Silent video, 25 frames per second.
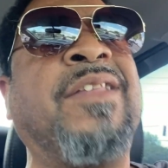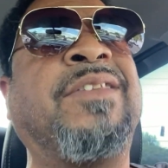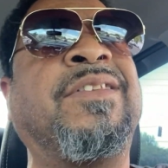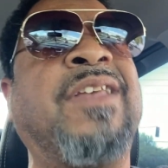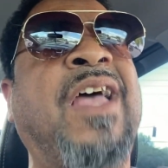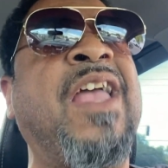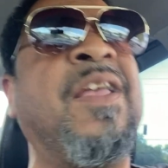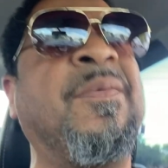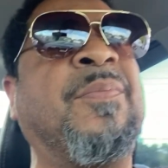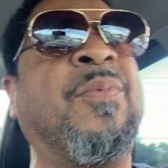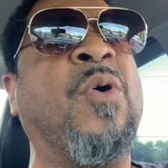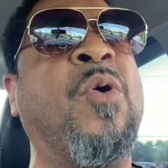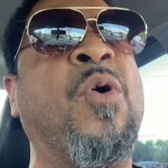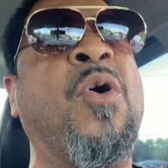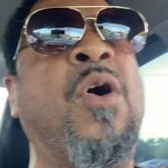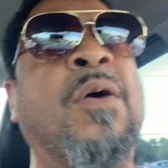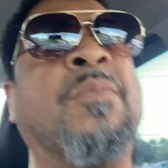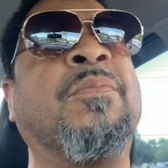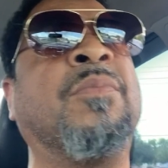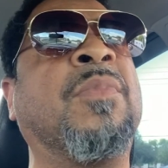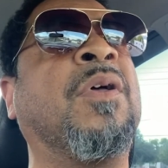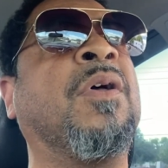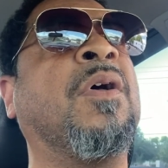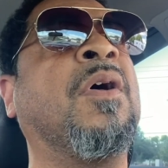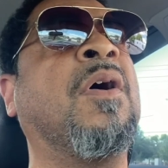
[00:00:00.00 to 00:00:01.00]
tape on,
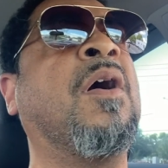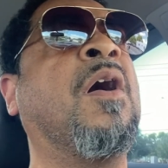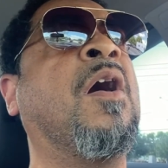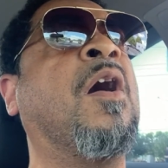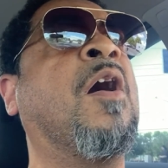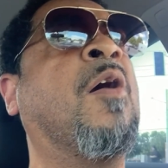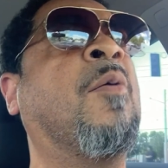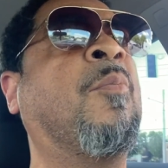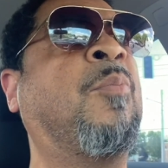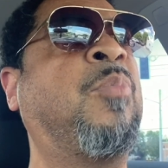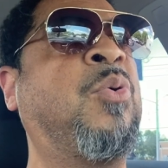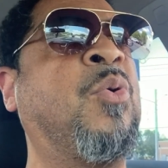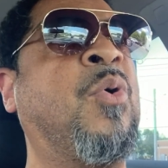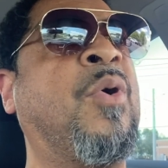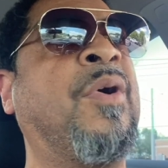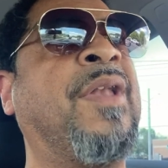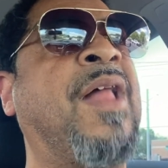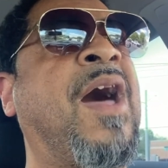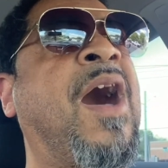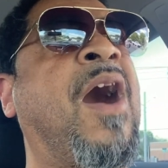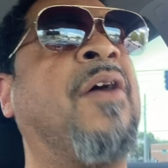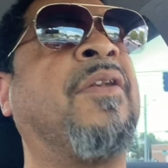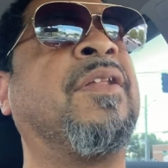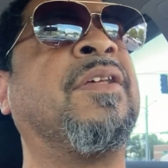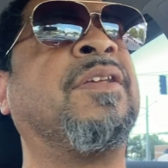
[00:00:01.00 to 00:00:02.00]
pulled
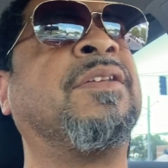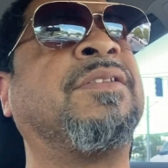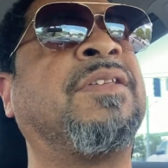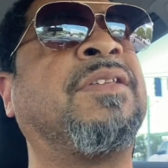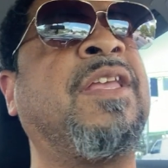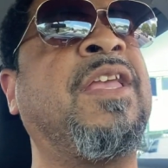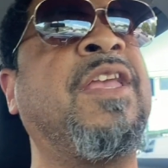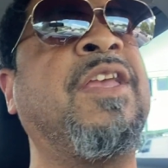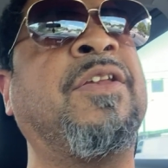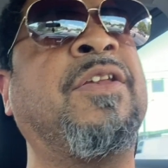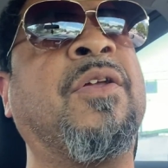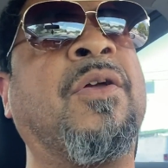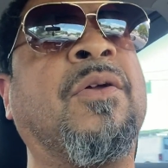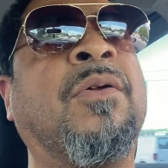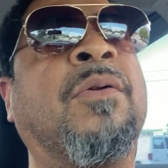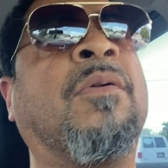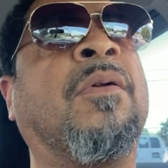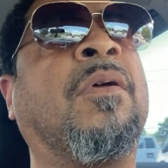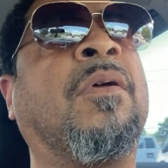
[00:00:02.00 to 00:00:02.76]
out his heater,